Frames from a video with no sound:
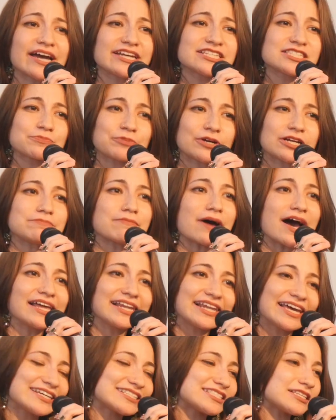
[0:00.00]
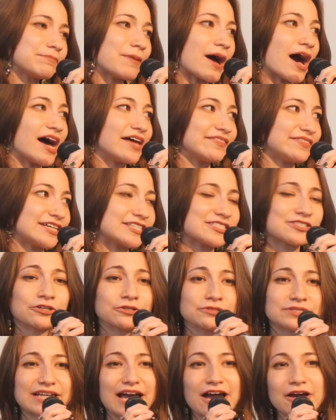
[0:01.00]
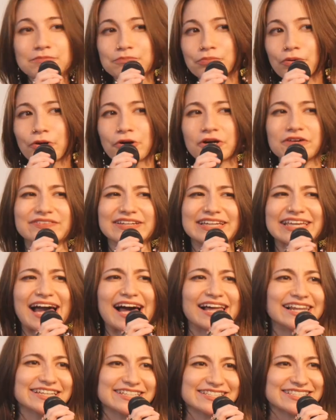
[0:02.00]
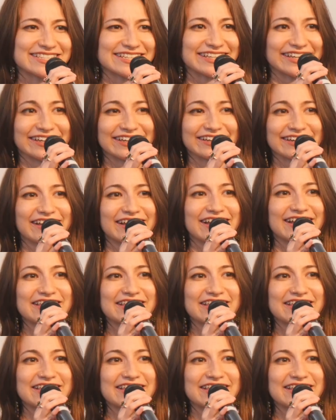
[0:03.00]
I spread my legs apart, there's no downpour of a galaxy